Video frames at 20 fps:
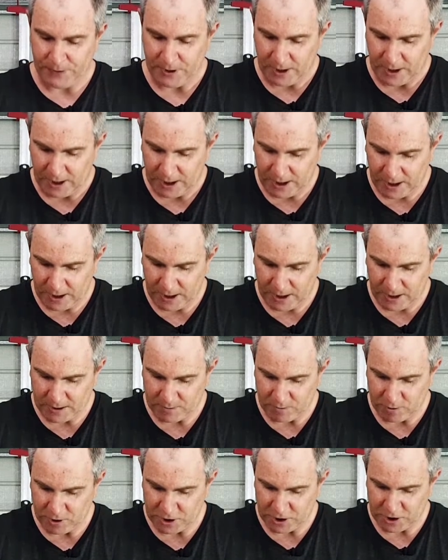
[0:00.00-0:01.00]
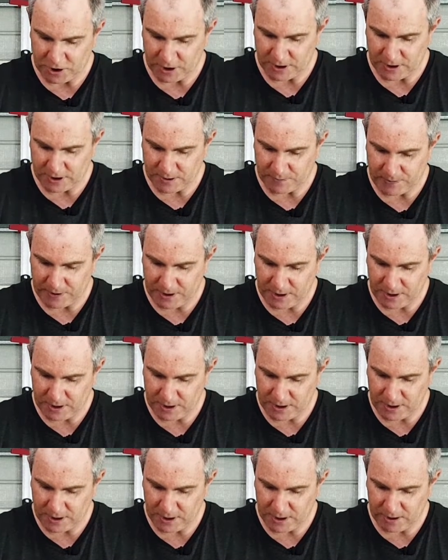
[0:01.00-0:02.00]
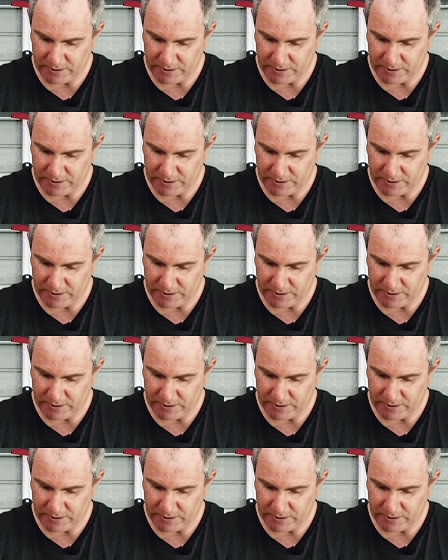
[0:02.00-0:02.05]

And my shutter speed here,